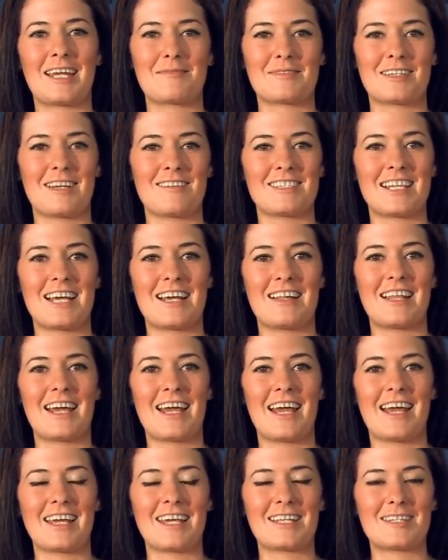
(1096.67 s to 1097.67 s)
comes out to LA,
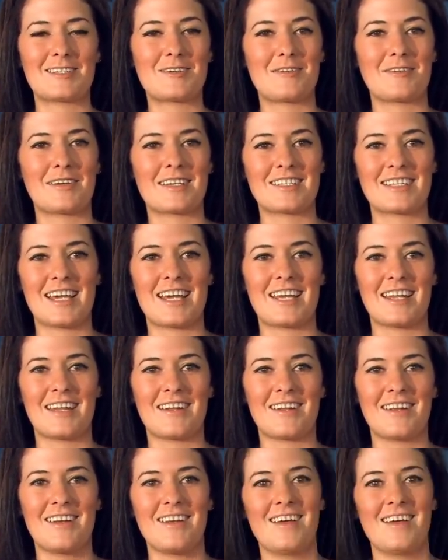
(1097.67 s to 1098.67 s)
I get so excited.